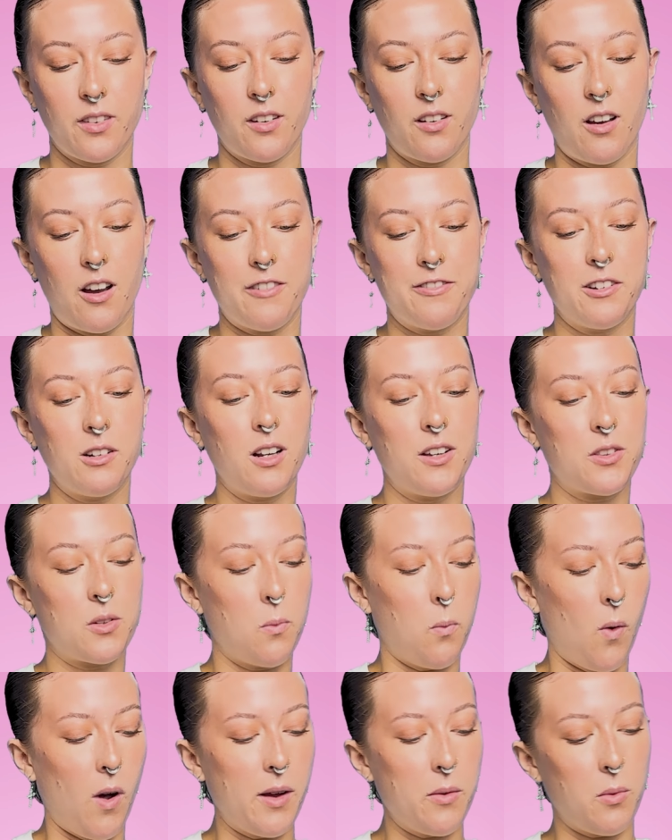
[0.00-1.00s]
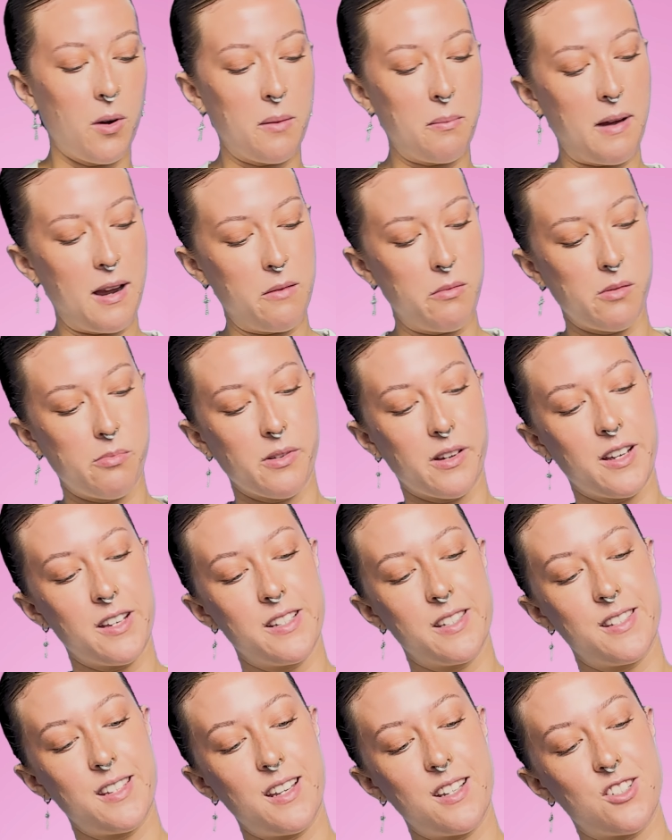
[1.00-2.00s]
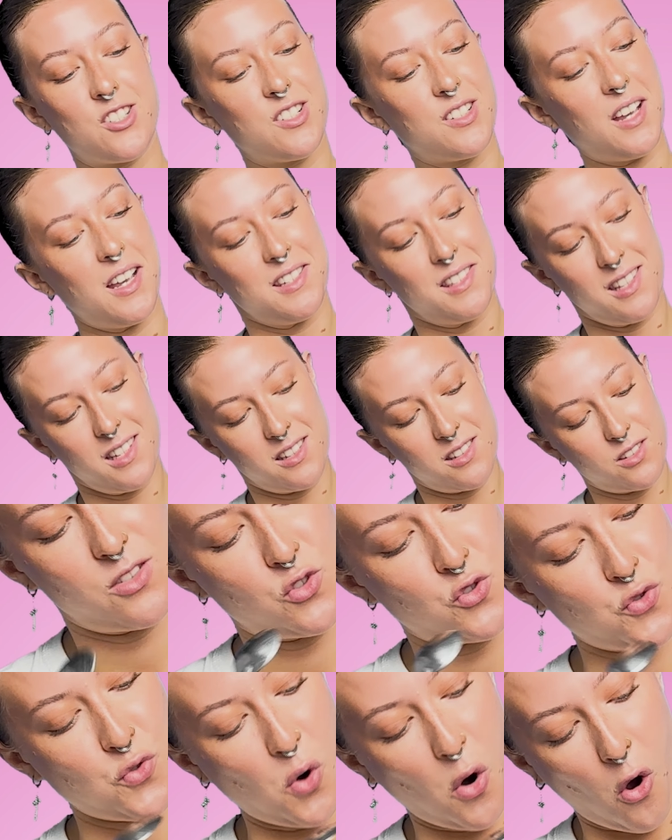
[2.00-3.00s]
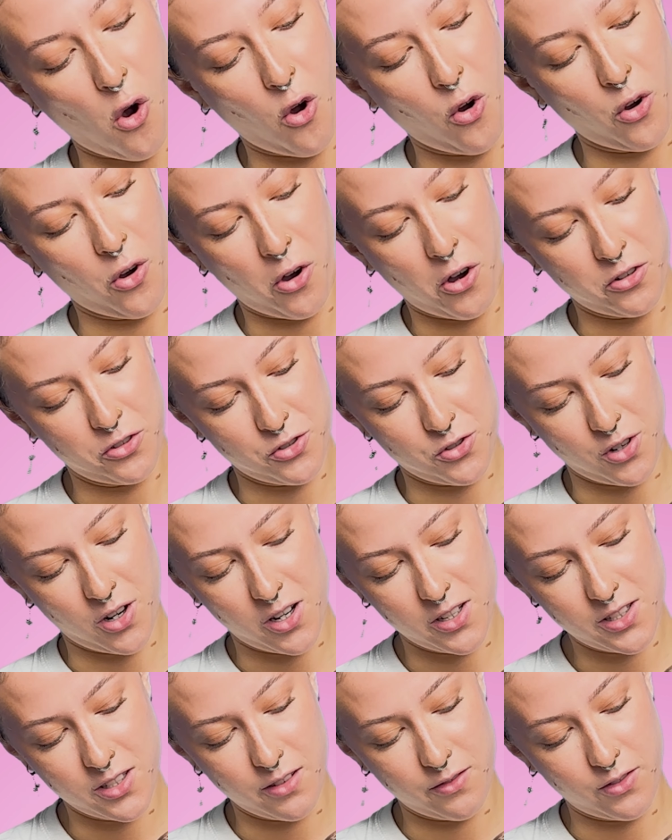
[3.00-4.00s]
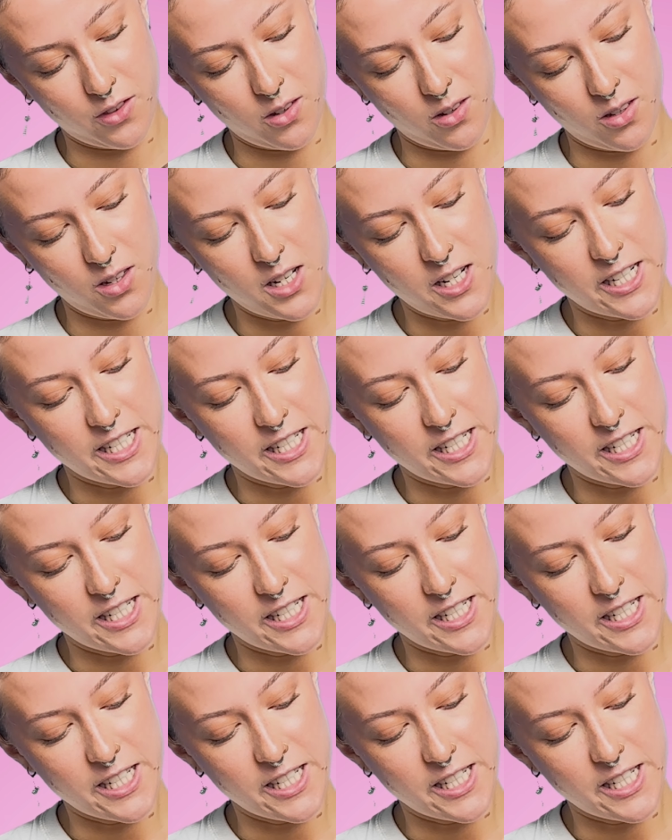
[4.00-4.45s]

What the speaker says: I feel like the white one maybe because it just has this strong contrast of the